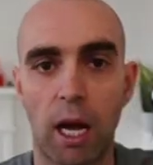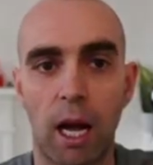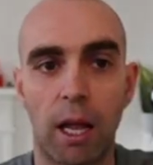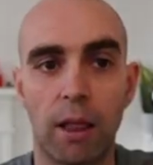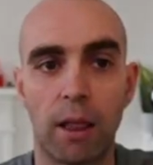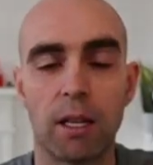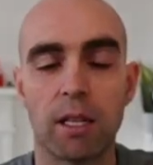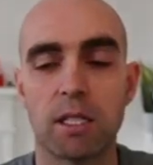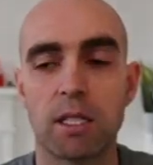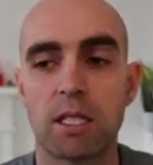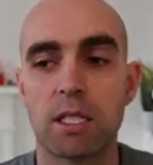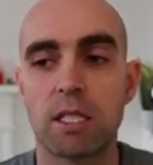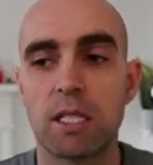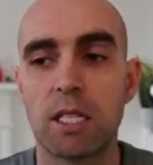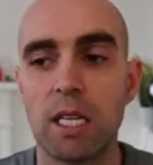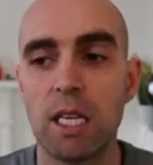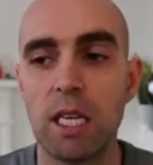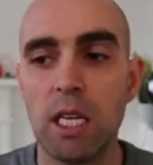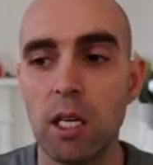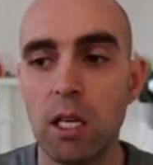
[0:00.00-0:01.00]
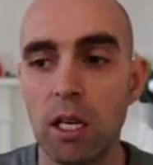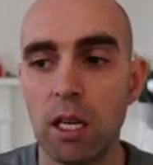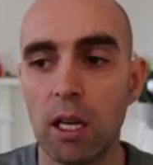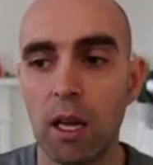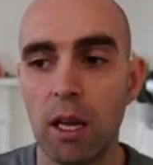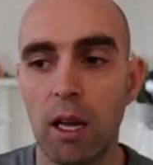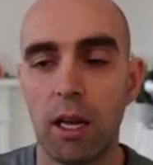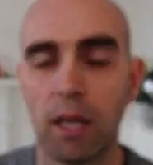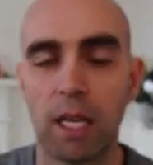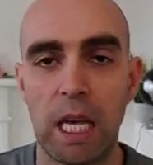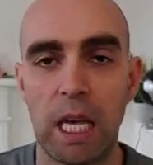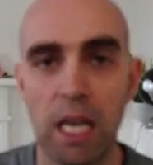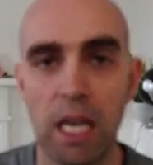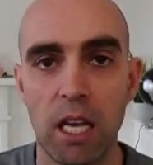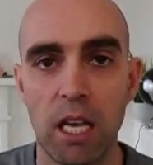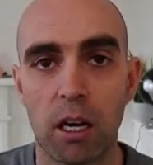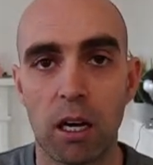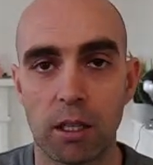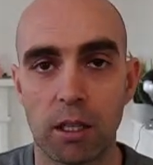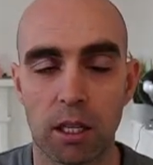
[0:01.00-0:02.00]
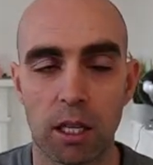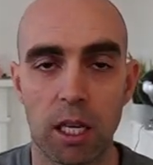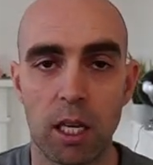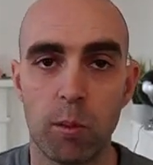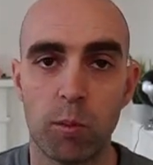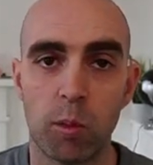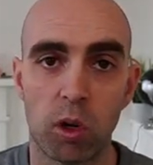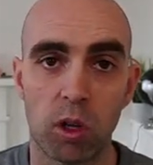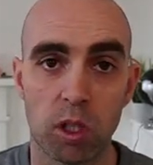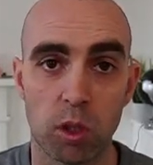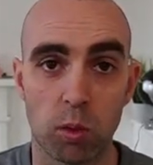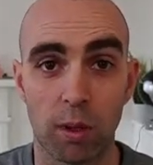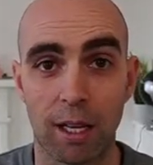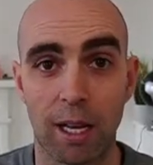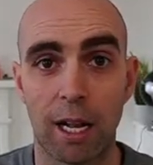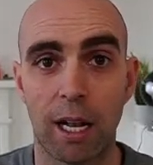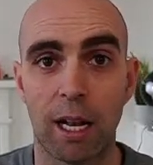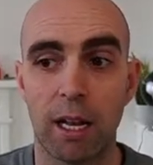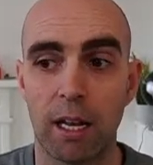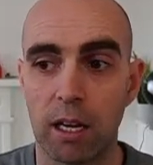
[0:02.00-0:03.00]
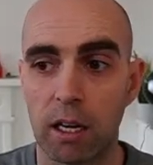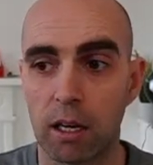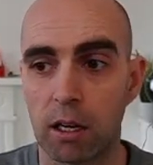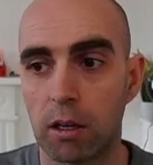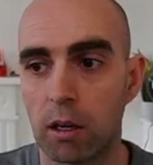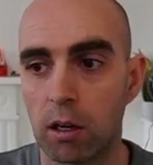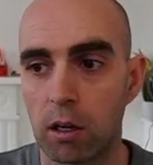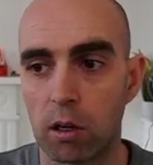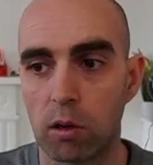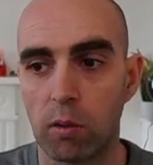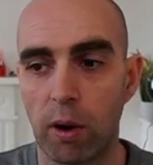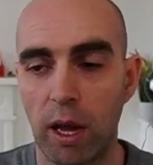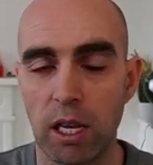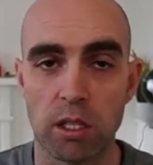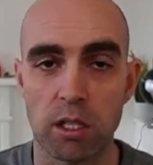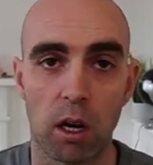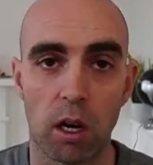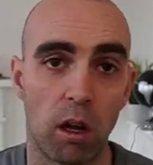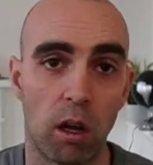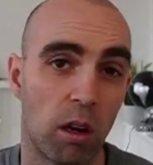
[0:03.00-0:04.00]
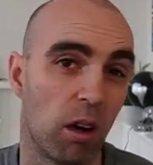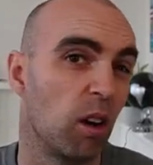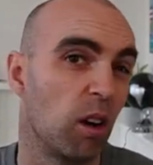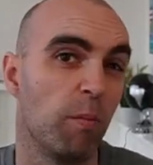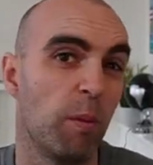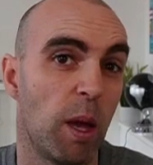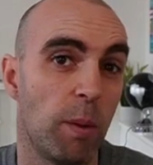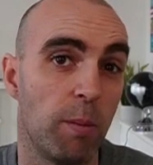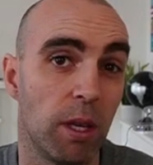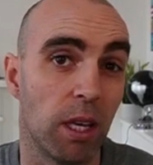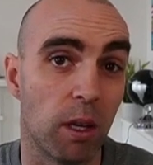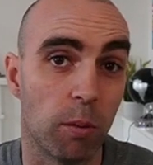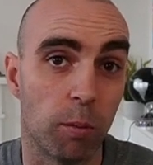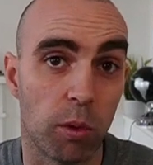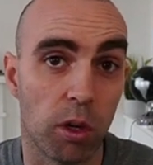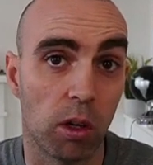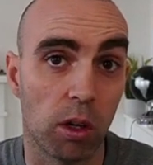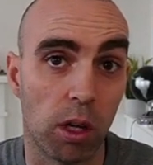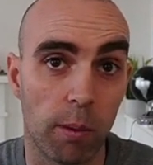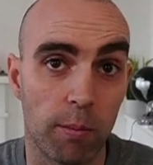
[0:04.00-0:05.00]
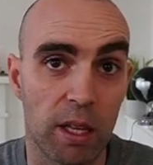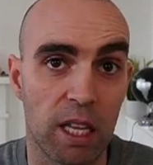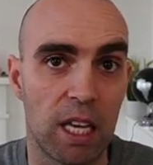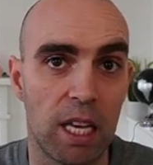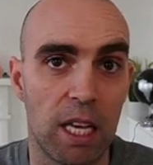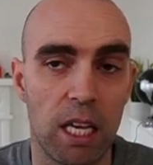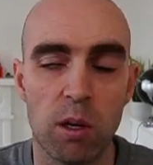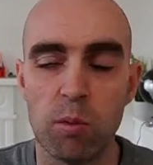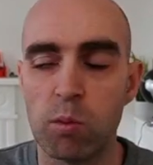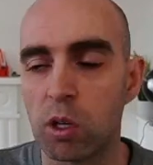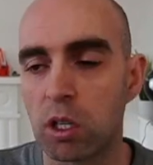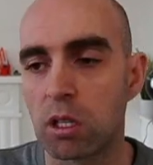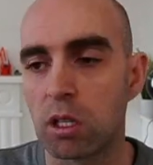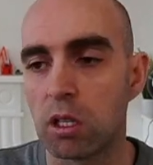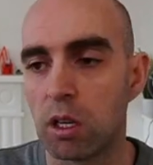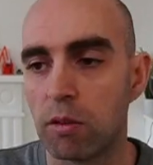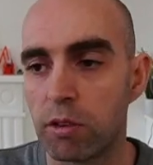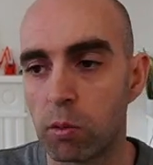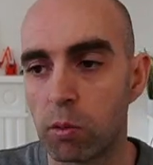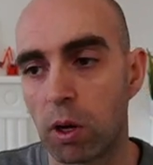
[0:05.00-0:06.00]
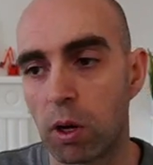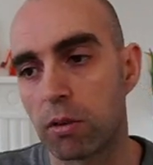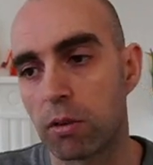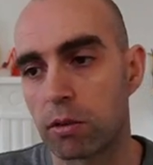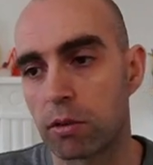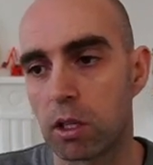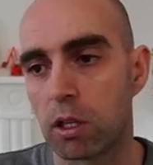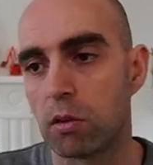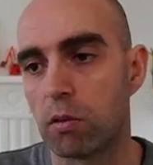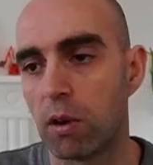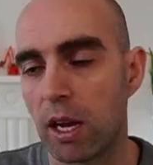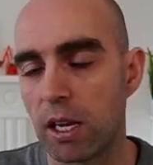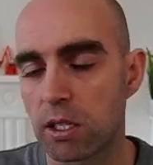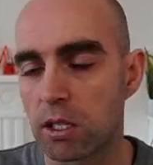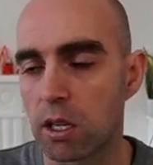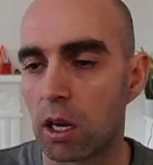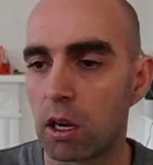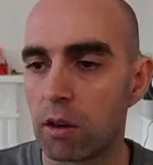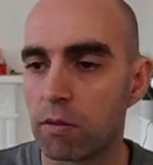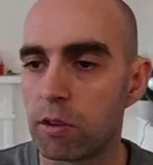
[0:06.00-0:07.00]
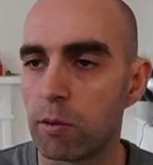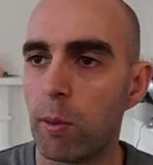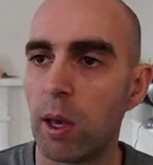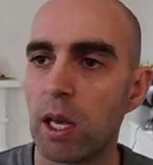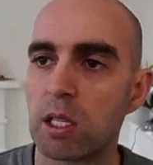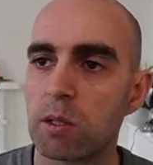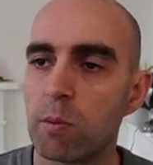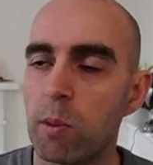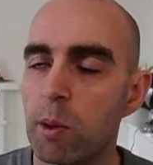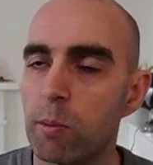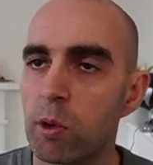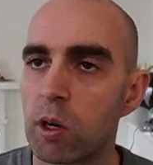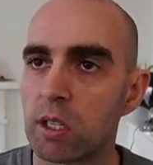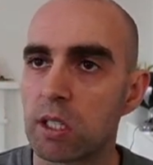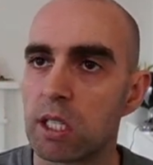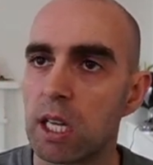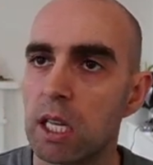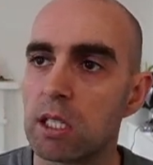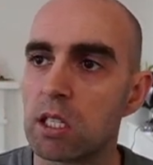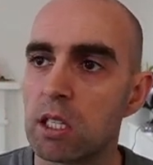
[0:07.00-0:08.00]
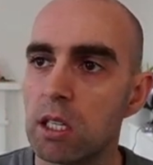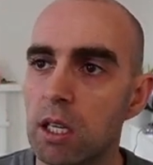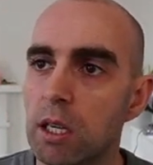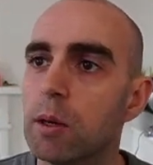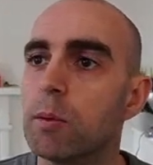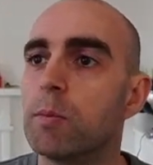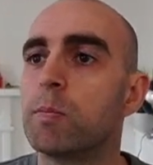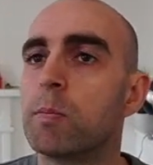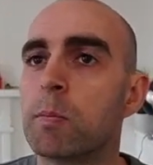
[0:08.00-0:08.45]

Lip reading: and the C key on your keyboard will clear or erase all, or maybe you can program the E button if you want for erase all, if it makes a bit more sense to you.